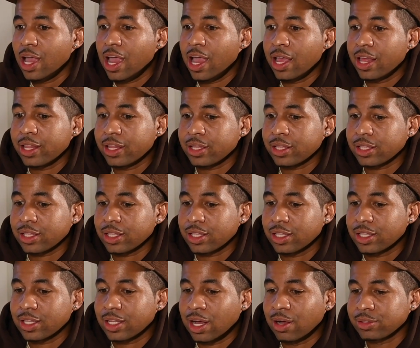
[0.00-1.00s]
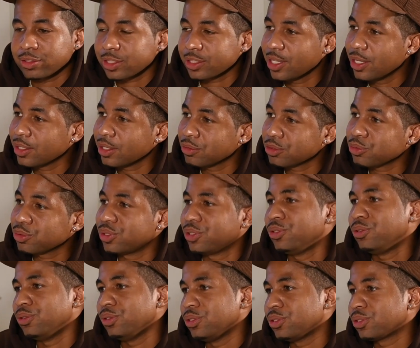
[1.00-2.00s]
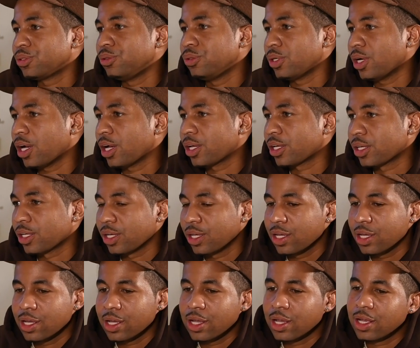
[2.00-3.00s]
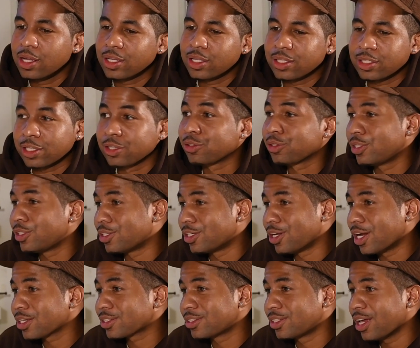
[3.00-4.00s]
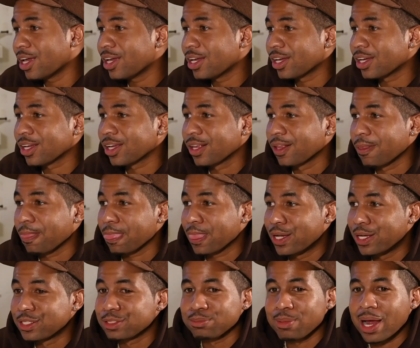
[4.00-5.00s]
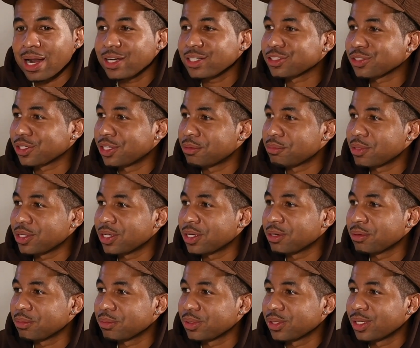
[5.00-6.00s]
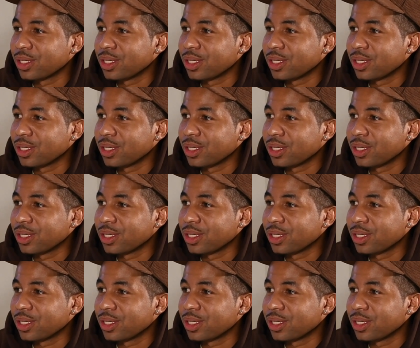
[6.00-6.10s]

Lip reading: And I was like, "Damn, that was really cool. He's a cool guy." Yeah. And literally the next day, his manager hit me up.